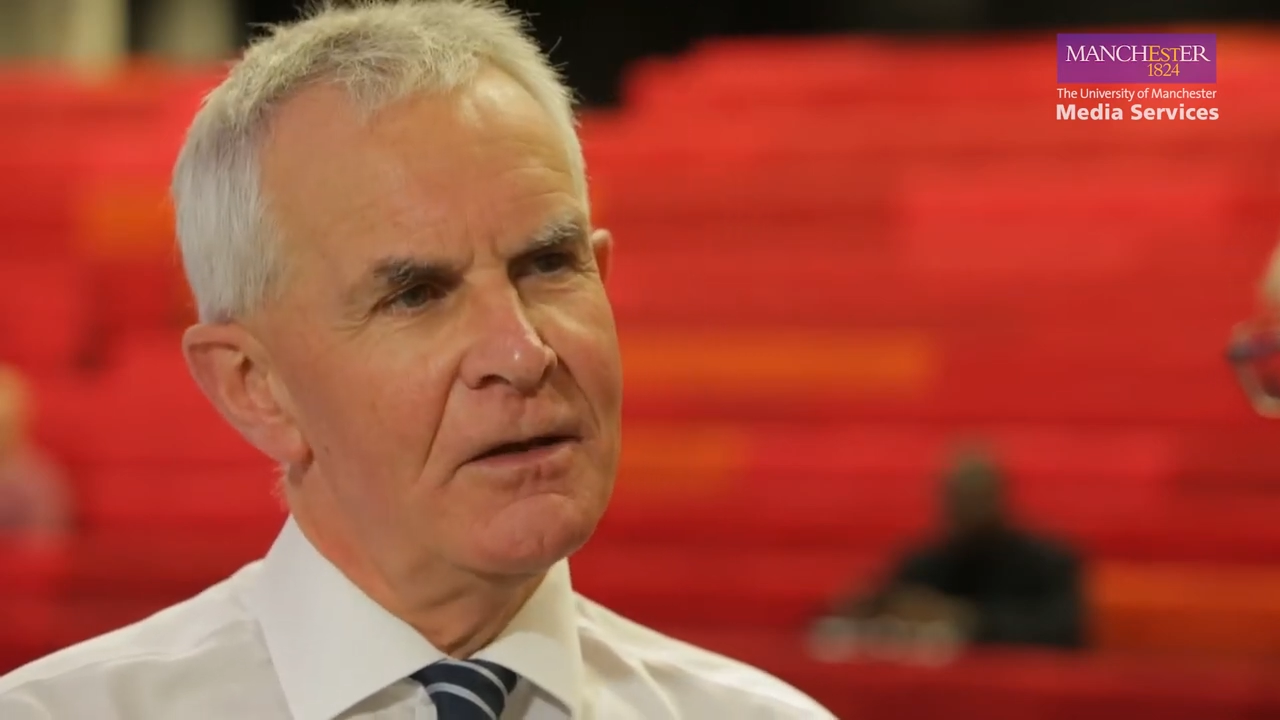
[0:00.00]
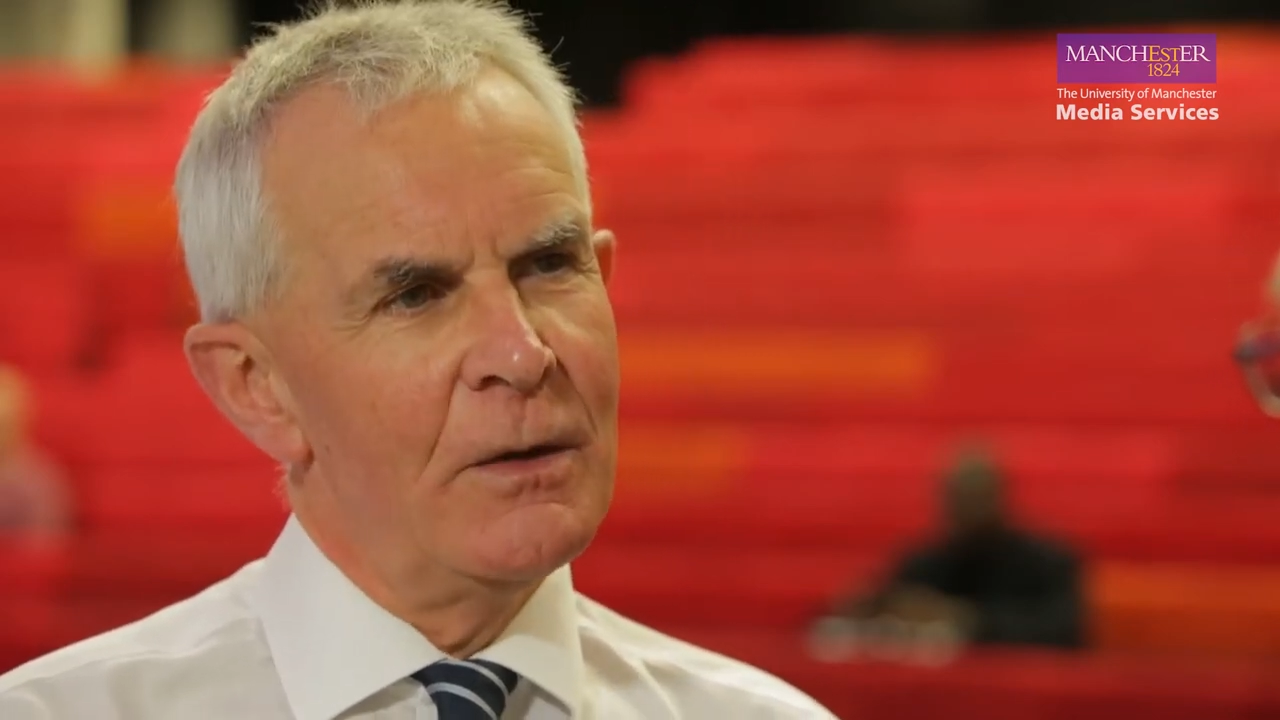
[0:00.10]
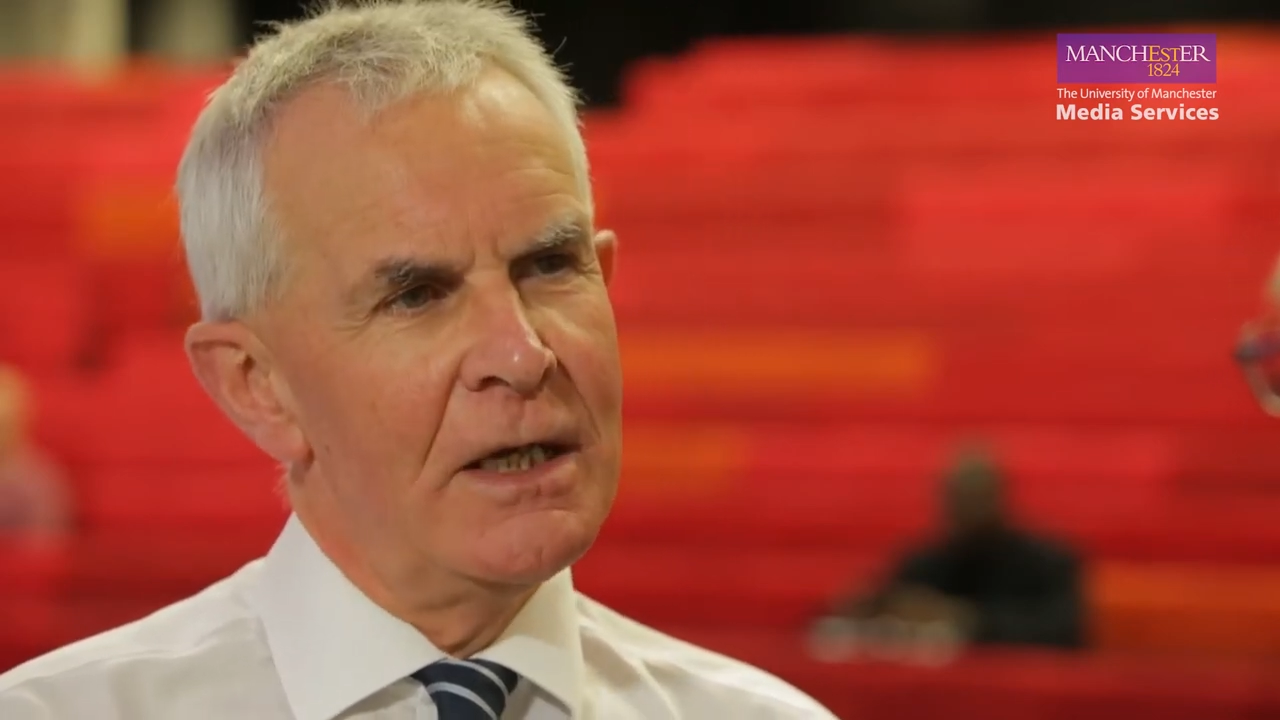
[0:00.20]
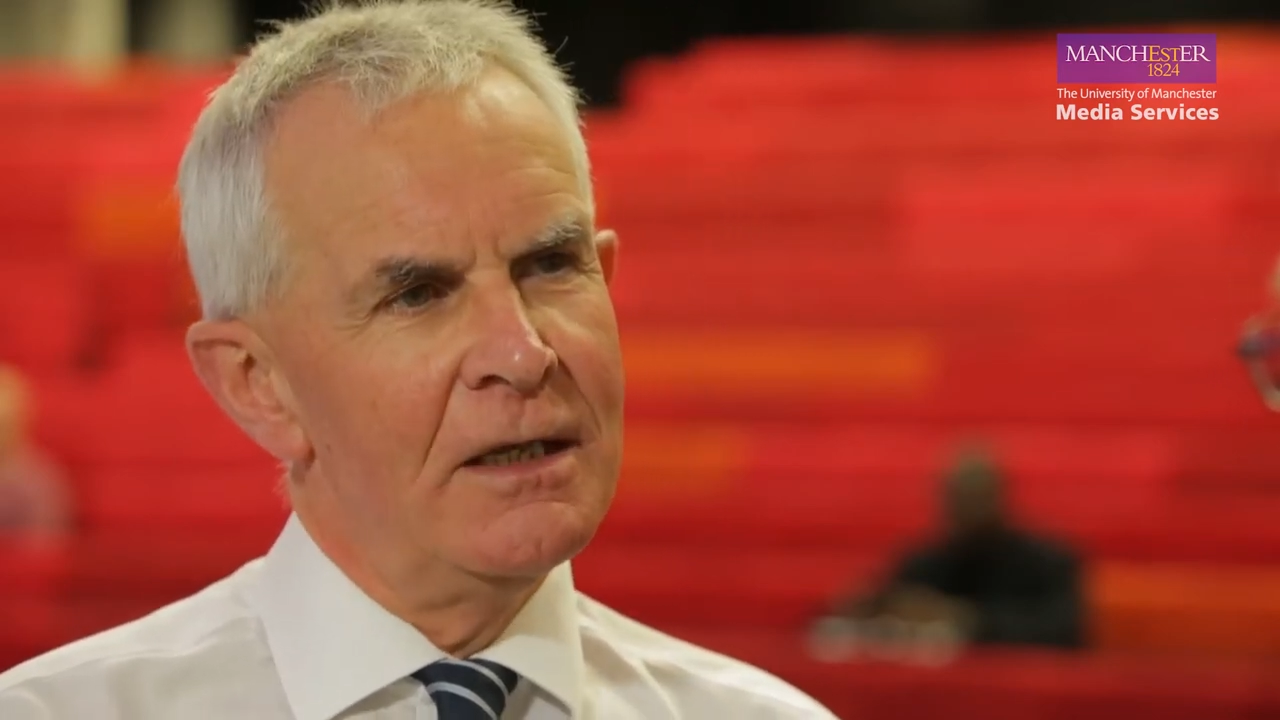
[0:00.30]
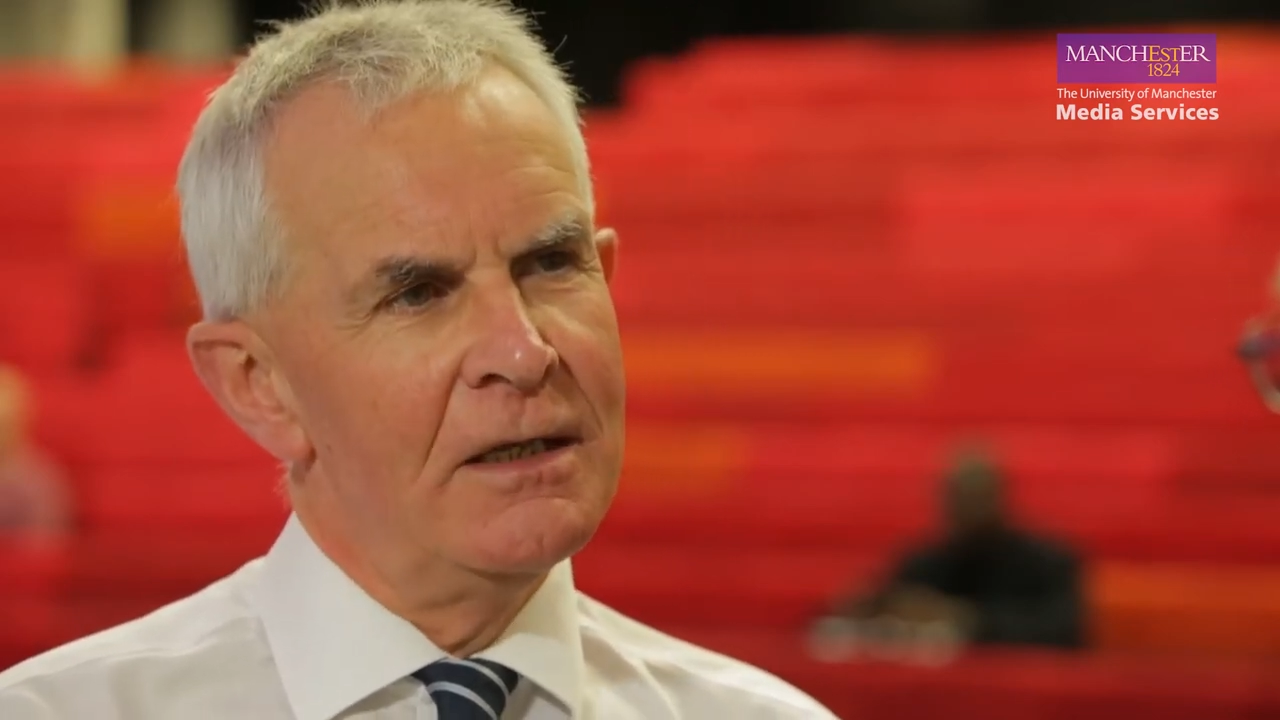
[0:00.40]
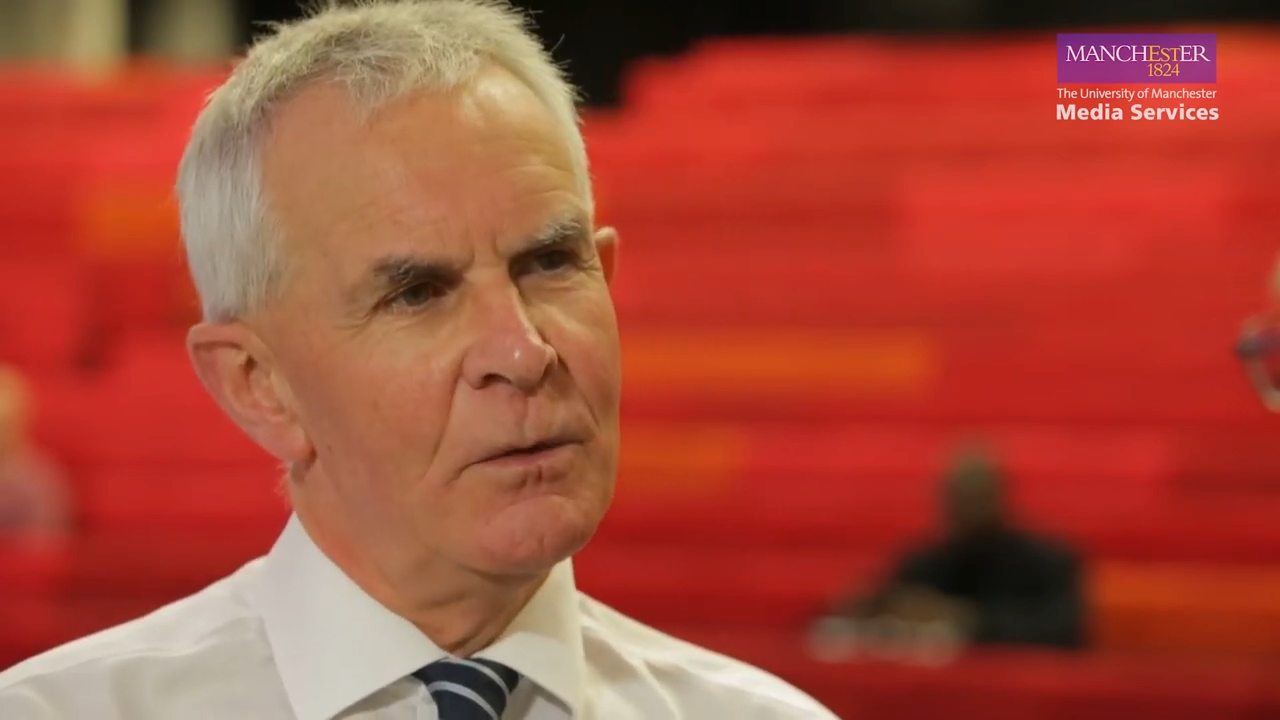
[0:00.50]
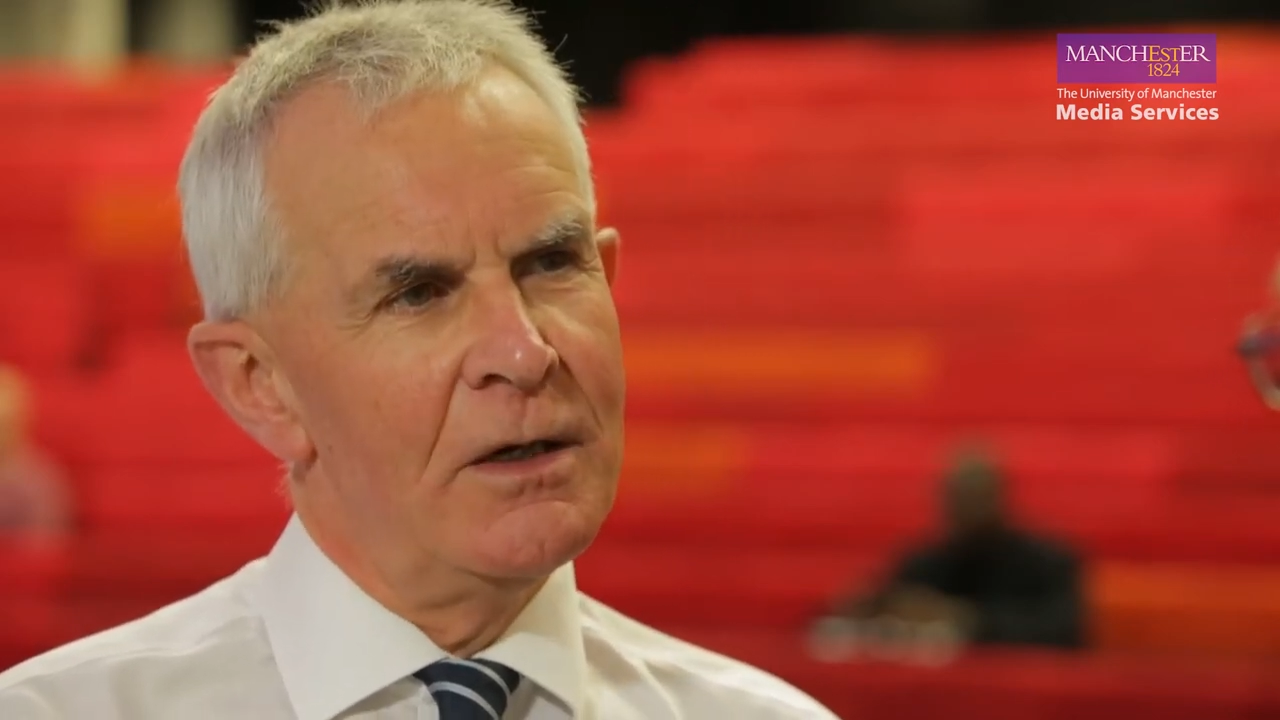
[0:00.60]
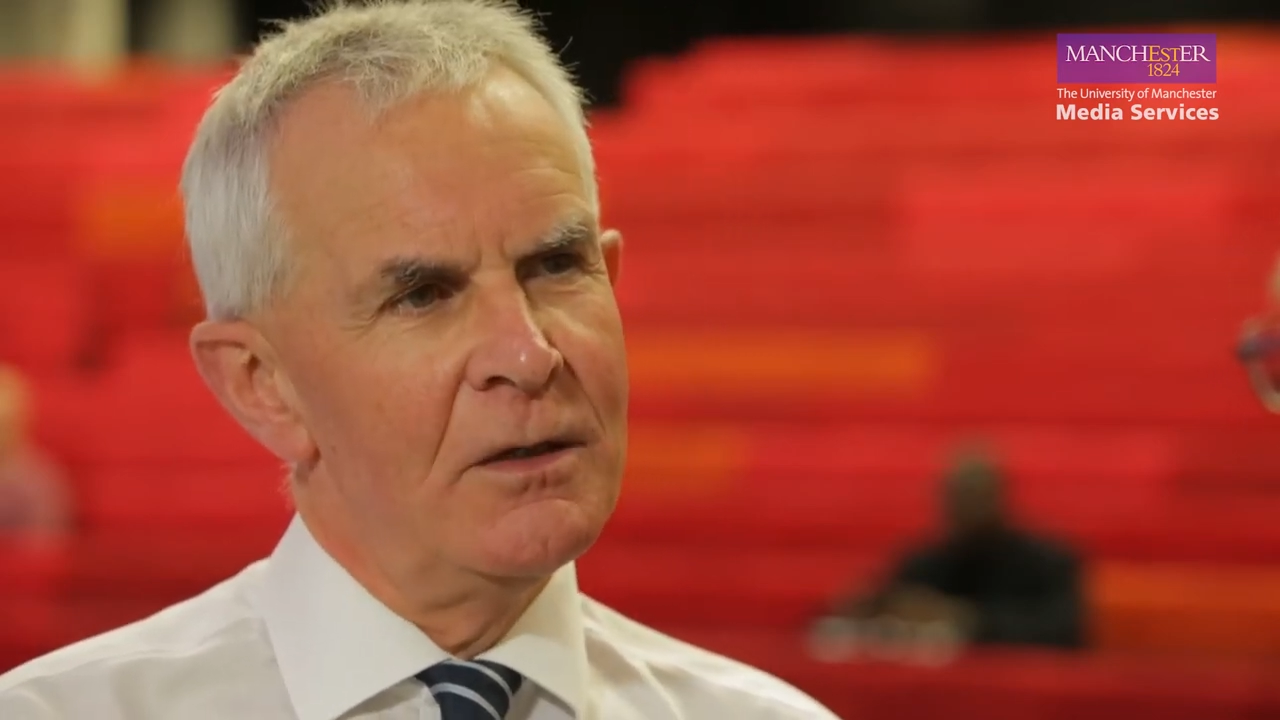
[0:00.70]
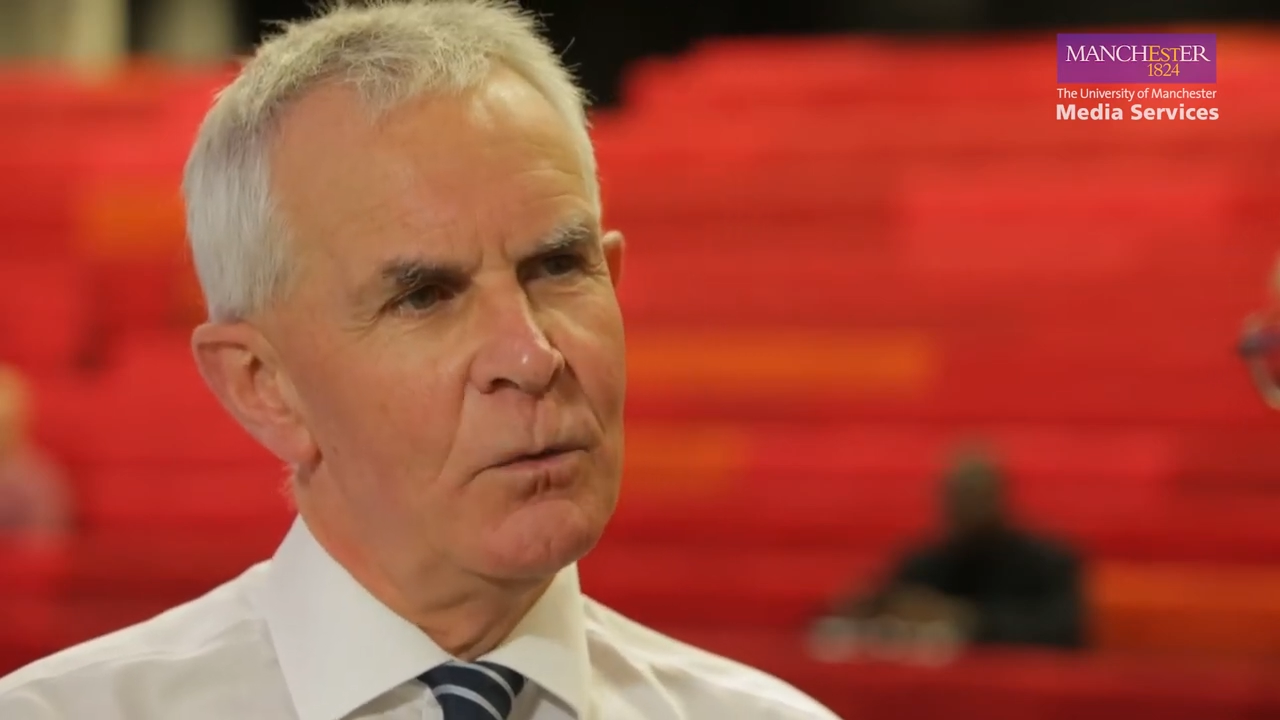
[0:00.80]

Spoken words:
you go anywhere